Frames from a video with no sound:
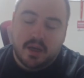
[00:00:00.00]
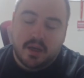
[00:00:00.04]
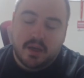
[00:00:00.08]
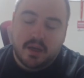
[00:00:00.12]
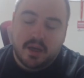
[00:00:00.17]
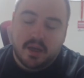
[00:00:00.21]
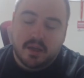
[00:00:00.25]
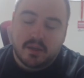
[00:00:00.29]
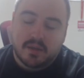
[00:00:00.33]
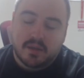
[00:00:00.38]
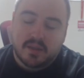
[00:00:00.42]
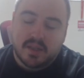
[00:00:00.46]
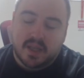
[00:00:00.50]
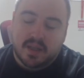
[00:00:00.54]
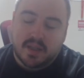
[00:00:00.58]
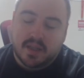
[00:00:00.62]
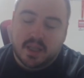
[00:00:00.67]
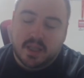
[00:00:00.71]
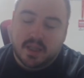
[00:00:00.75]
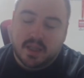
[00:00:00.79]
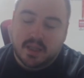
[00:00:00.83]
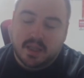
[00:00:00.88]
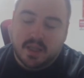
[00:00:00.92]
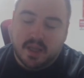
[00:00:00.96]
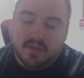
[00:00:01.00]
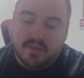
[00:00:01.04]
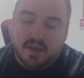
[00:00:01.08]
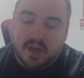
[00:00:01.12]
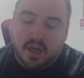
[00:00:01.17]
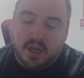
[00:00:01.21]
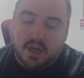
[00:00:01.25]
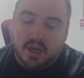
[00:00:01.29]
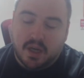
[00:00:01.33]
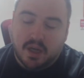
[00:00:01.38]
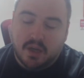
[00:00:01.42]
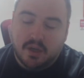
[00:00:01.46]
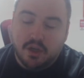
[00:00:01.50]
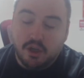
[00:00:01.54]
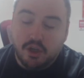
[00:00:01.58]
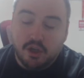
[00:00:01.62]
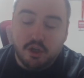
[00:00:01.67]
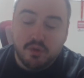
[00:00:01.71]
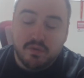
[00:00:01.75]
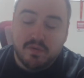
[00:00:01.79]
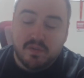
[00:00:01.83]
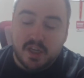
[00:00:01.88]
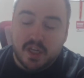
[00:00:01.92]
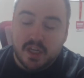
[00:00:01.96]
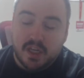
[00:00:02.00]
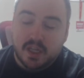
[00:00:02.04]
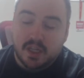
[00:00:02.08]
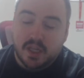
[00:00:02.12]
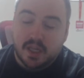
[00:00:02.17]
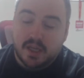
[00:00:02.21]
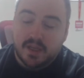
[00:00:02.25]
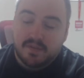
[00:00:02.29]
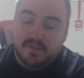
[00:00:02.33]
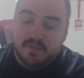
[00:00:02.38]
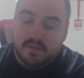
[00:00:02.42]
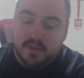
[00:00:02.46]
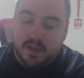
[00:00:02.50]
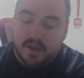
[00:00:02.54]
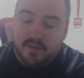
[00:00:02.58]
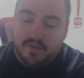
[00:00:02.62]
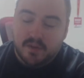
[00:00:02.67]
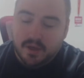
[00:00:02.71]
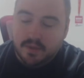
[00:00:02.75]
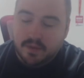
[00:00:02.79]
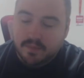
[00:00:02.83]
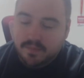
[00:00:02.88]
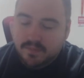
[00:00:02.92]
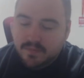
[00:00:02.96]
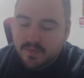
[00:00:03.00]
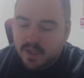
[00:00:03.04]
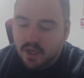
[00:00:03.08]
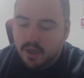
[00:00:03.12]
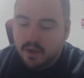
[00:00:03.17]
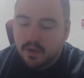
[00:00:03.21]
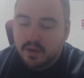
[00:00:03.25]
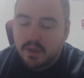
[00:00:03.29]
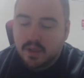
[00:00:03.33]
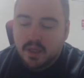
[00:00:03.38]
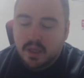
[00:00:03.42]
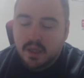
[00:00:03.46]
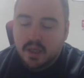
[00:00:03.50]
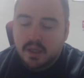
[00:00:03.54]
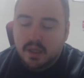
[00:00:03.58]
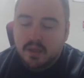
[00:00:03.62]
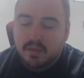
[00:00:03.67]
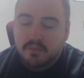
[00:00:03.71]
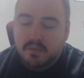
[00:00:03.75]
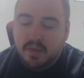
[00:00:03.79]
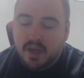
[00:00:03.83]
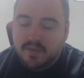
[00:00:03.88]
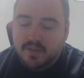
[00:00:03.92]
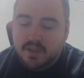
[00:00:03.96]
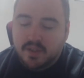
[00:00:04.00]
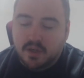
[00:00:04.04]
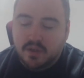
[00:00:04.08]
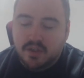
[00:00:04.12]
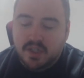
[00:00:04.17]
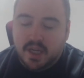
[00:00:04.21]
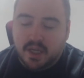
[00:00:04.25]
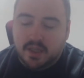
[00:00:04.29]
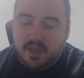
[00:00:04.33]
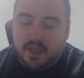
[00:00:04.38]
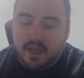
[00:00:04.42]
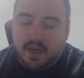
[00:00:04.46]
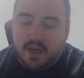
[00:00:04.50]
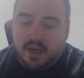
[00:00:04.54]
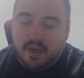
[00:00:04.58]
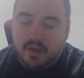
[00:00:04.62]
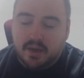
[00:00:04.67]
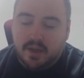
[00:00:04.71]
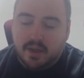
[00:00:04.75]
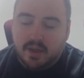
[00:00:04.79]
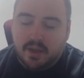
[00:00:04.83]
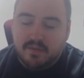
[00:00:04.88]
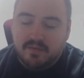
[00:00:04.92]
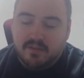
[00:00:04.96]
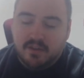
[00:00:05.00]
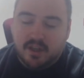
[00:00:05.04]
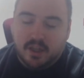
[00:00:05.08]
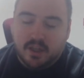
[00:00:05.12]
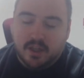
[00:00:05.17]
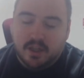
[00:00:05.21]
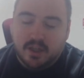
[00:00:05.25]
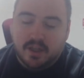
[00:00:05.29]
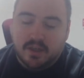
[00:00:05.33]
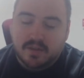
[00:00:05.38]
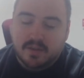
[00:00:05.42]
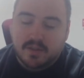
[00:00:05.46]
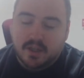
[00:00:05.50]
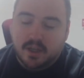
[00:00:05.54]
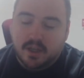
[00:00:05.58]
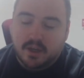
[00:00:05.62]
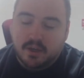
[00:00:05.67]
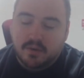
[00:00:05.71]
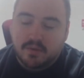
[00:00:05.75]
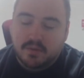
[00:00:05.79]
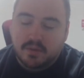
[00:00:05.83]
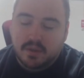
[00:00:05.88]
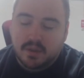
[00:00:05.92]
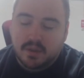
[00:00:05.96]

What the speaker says: it looks like they've got a new vanilla flavor. So might have to go check that out. I love vanilla. So